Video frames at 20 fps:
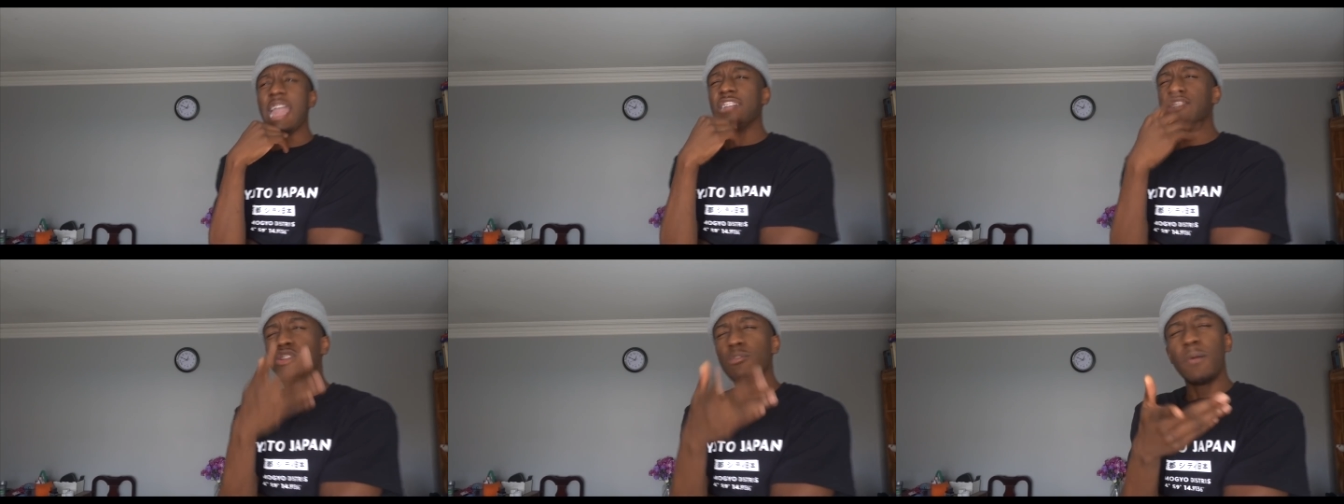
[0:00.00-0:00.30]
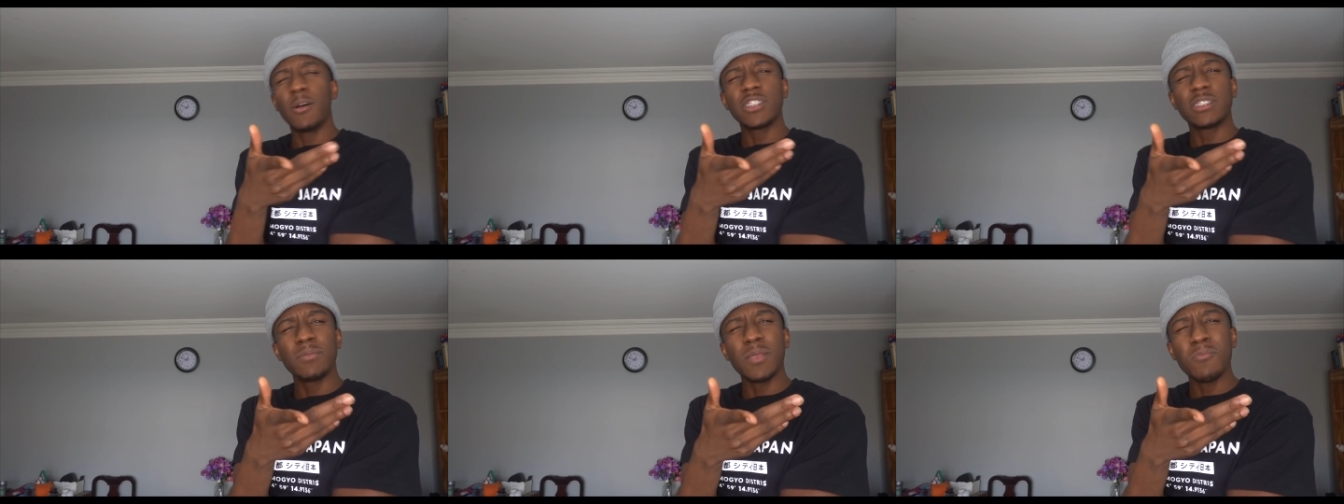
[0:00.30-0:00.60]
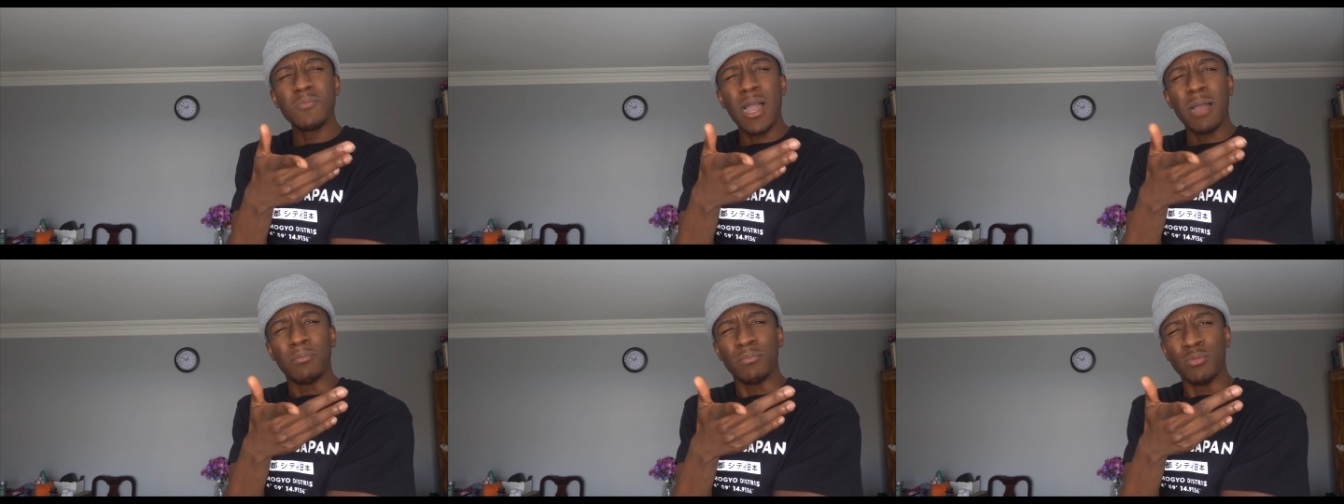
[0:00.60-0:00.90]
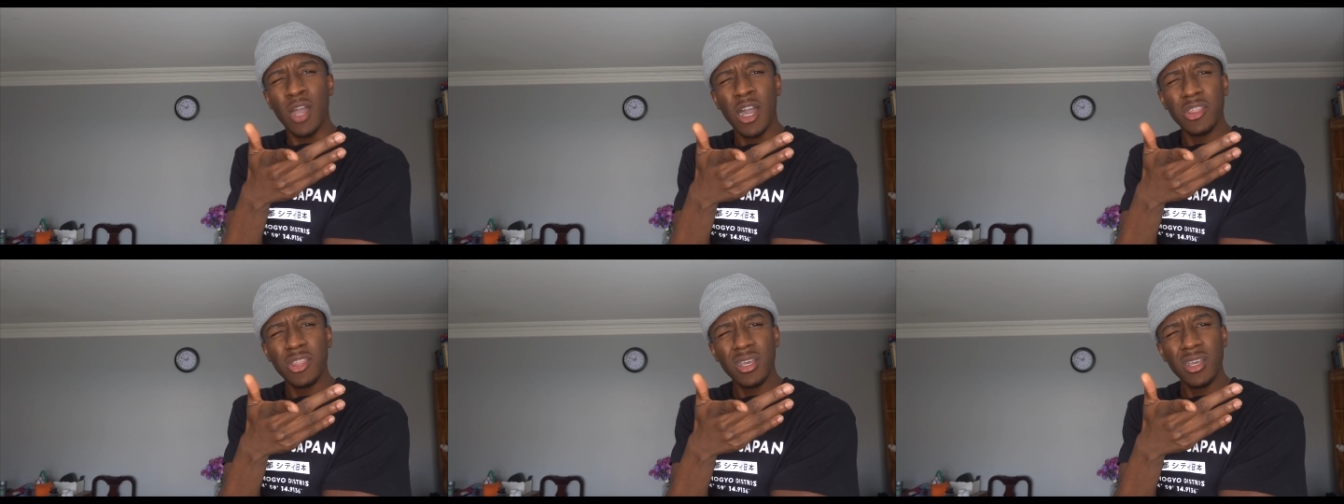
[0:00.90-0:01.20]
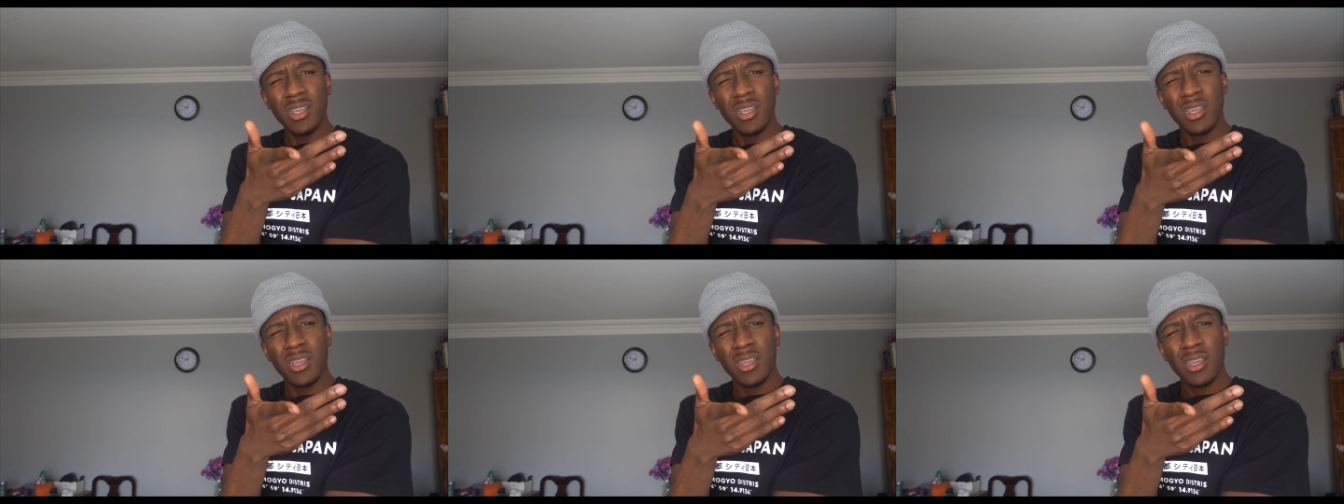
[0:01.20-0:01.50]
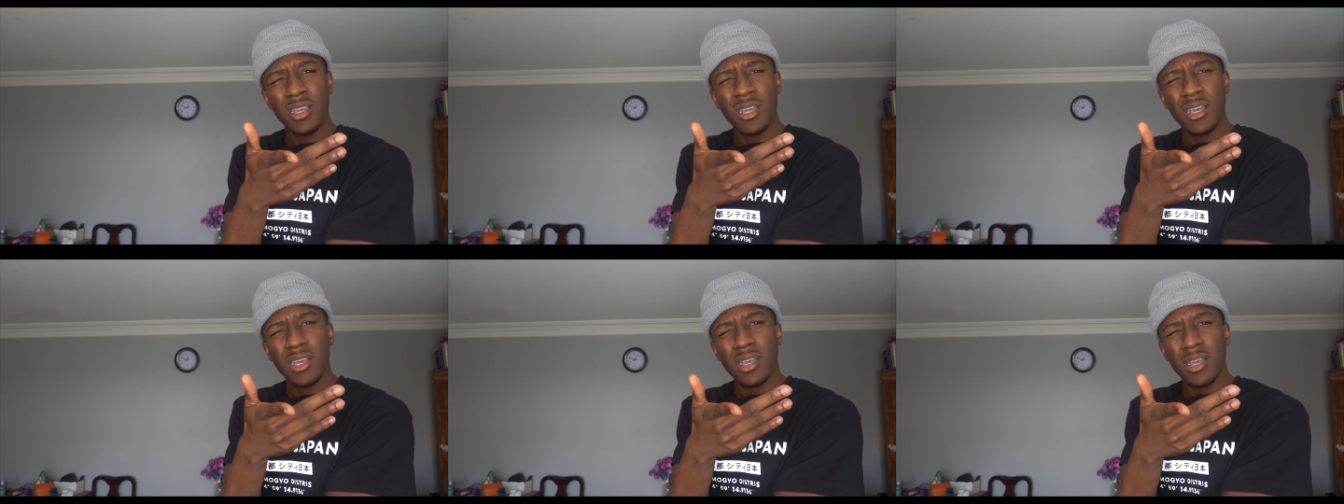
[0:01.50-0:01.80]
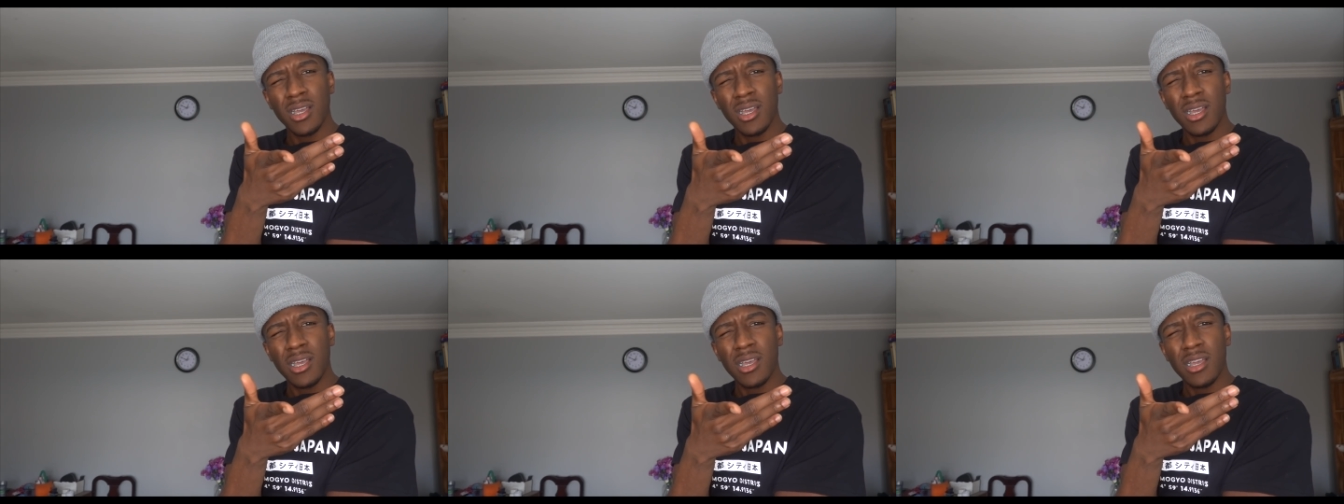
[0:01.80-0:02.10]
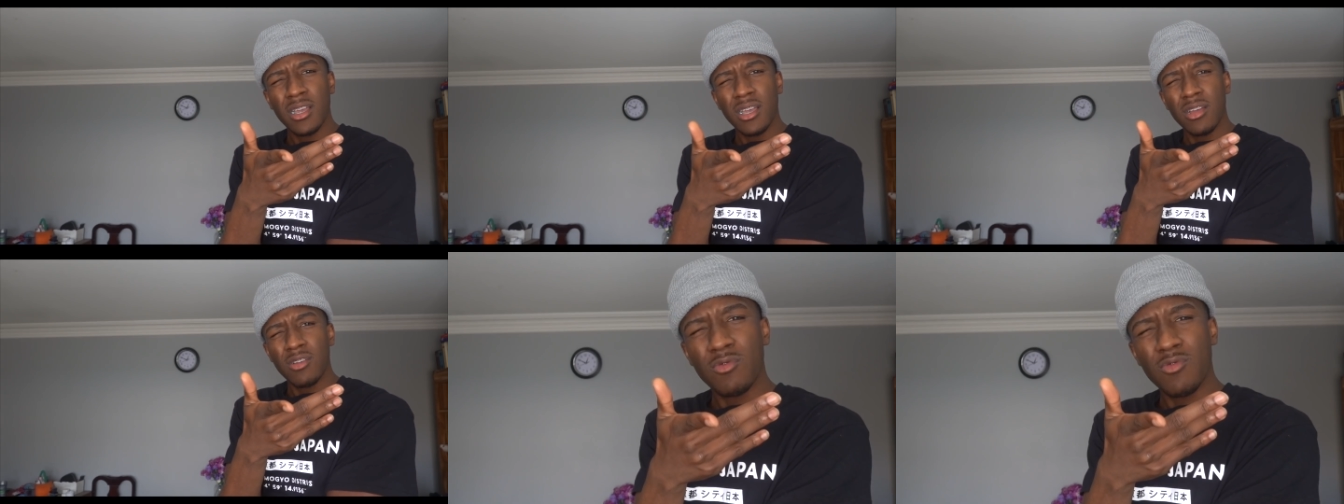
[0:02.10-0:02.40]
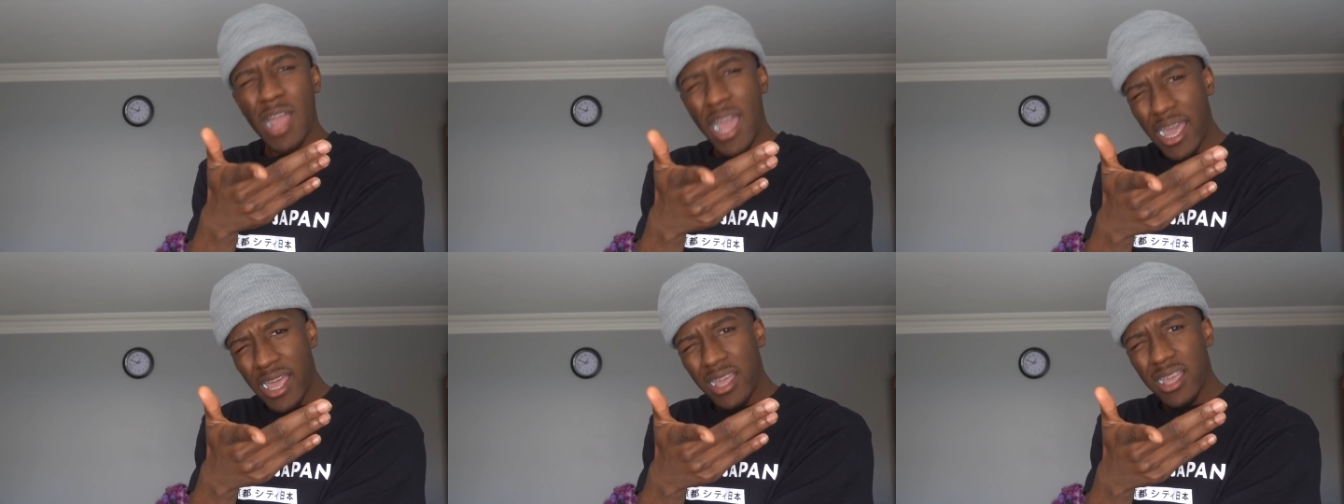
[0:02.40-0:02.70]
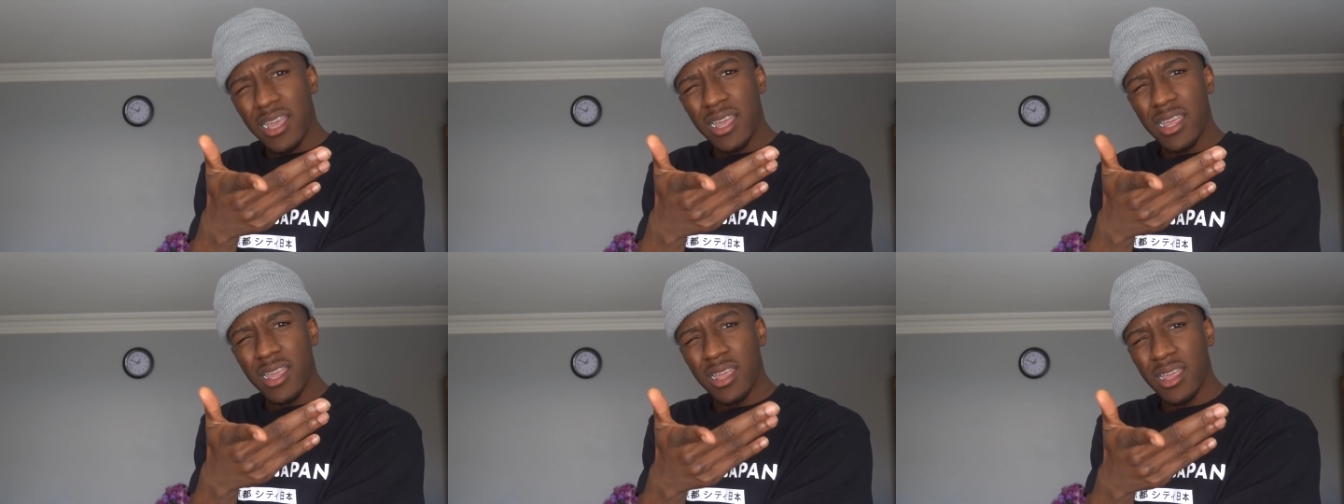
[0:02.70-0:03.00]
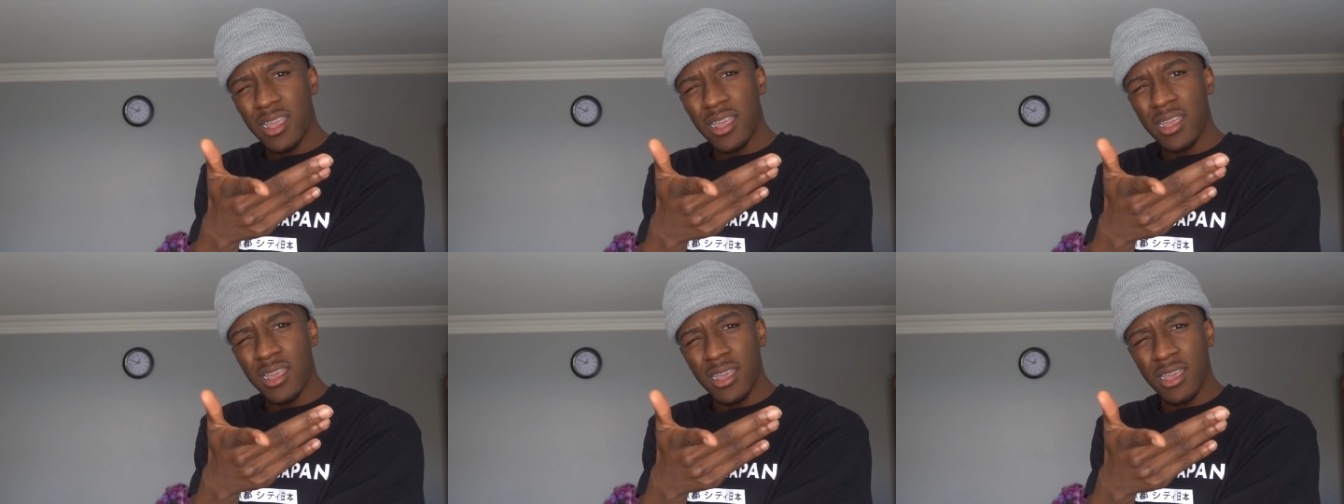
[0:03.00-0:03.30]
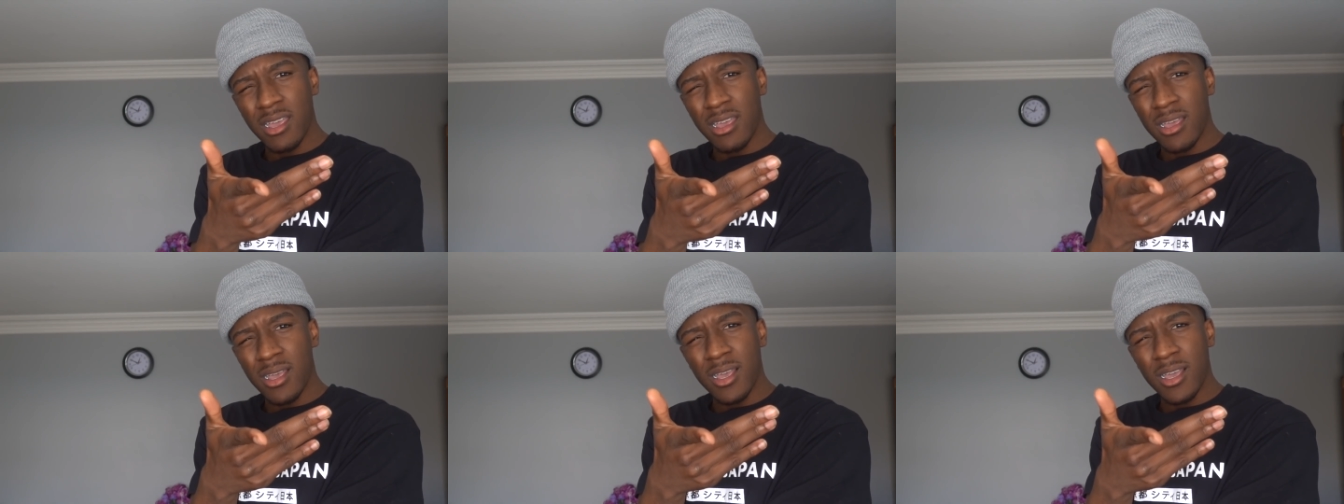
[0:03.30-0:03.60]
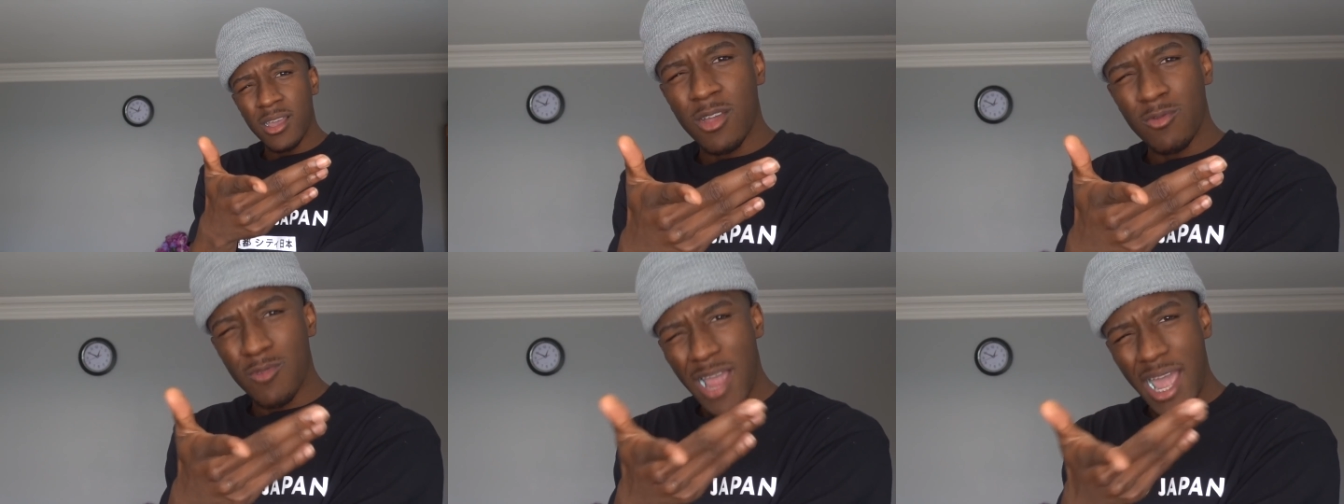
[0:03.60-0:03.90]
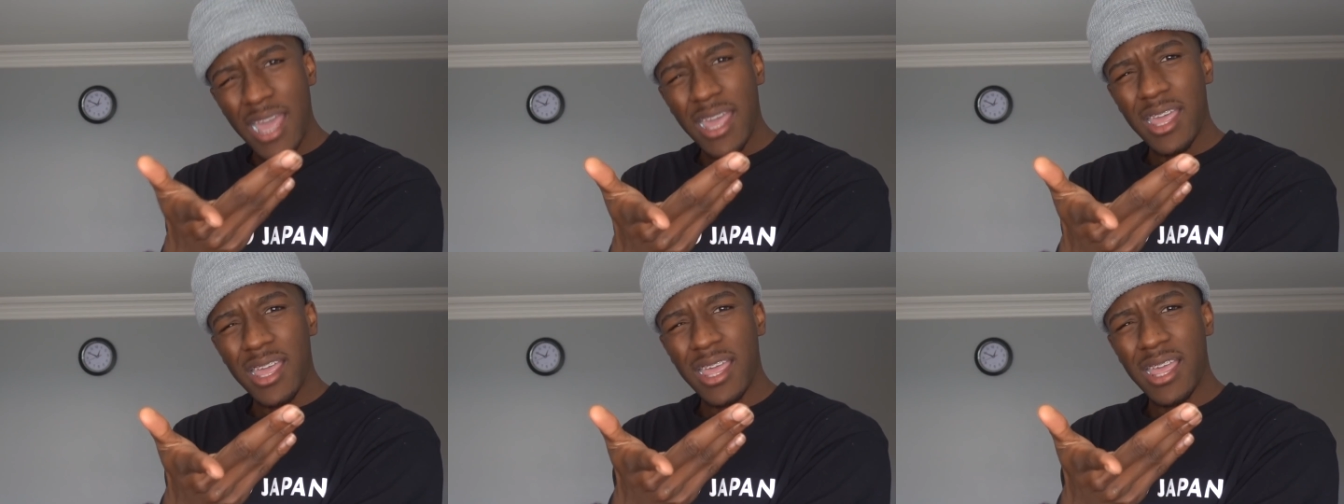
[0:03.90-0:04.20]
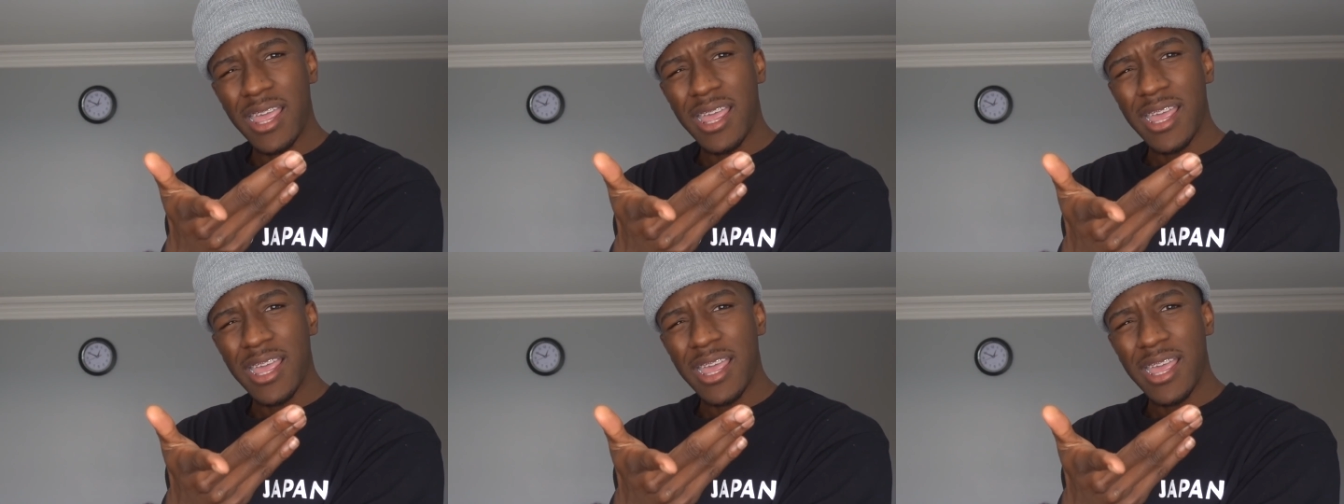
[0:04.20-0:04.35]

ain't you supposed to be my brother? Right? Right?